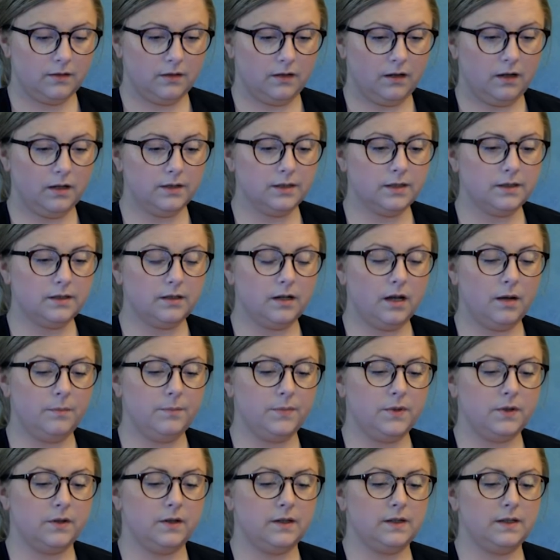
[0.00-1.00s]
On the top
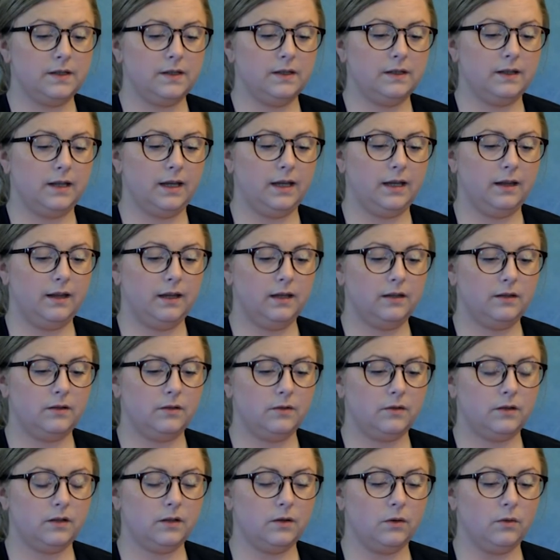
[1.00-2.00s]
you can see the edit.
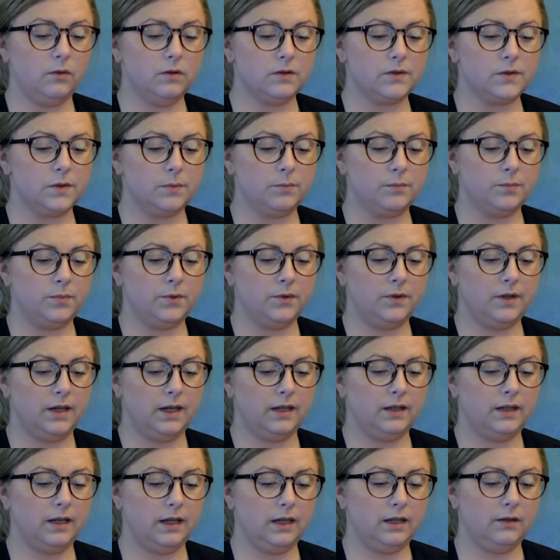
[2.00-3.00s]
You can also put
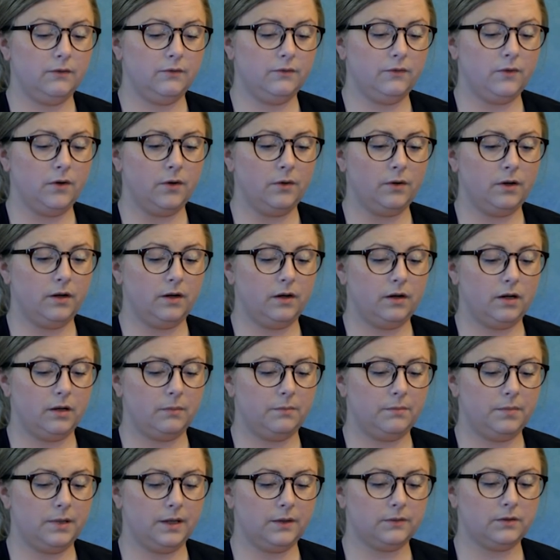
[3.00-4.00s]
in info
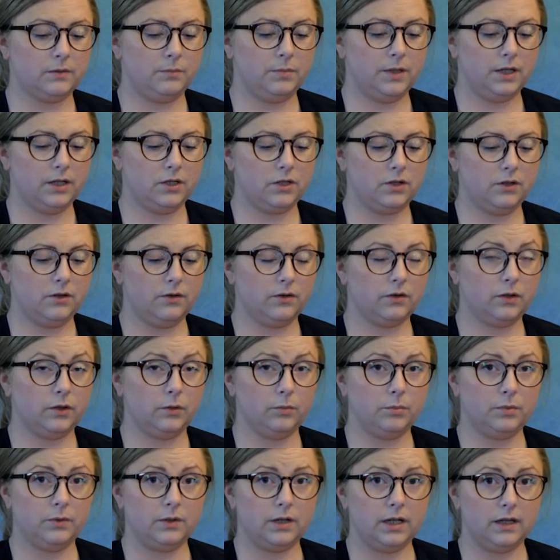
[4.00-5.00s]
about the picture. You can
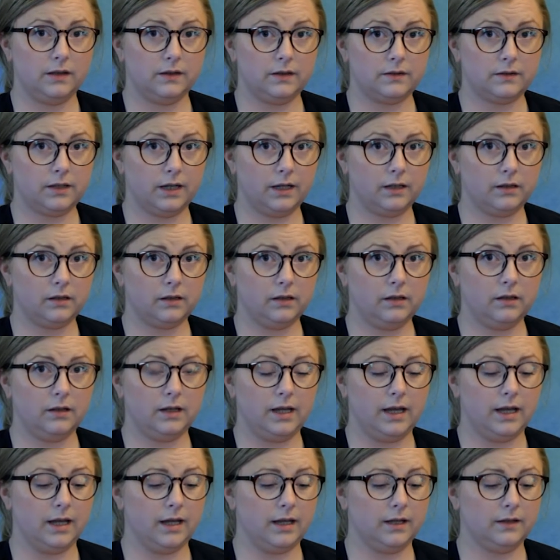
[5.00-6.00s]
put in the title
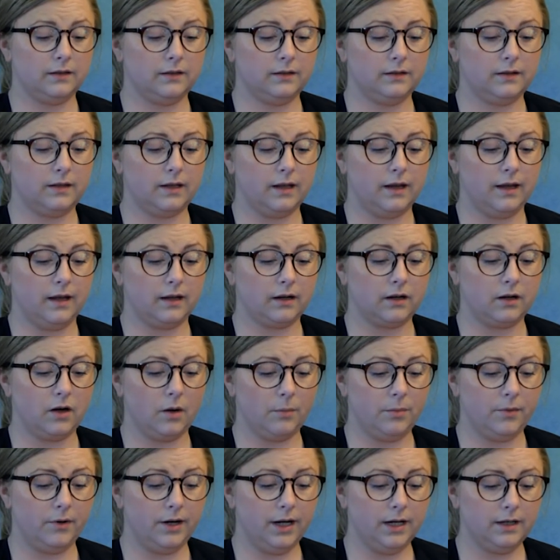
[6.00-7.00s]
and
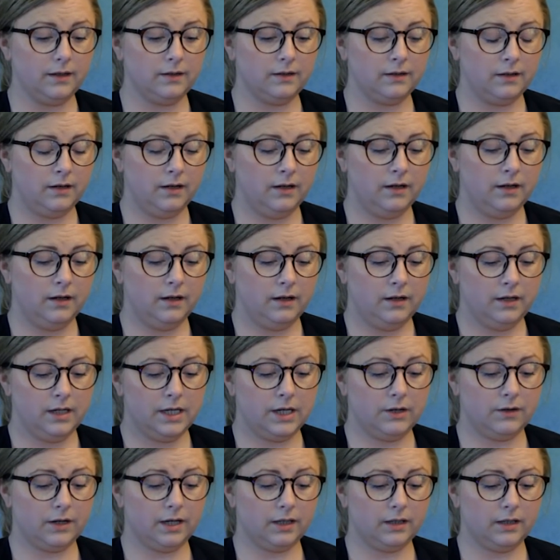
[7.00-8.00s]
copyright.
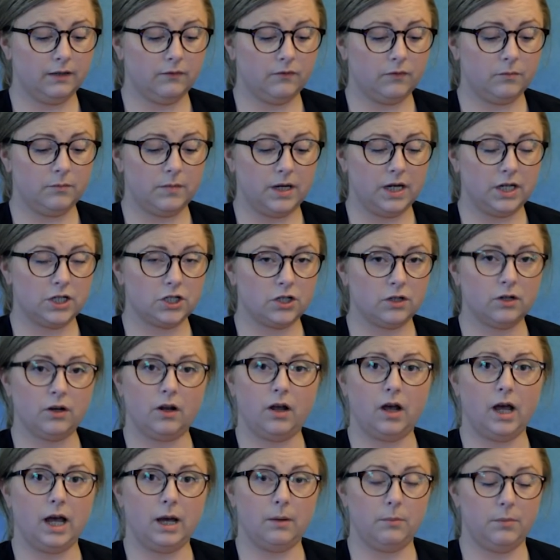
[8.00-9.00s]
Here you get information
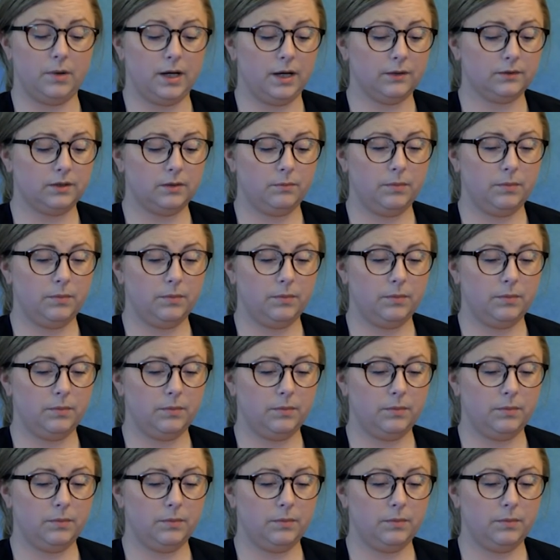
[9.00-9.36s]
about the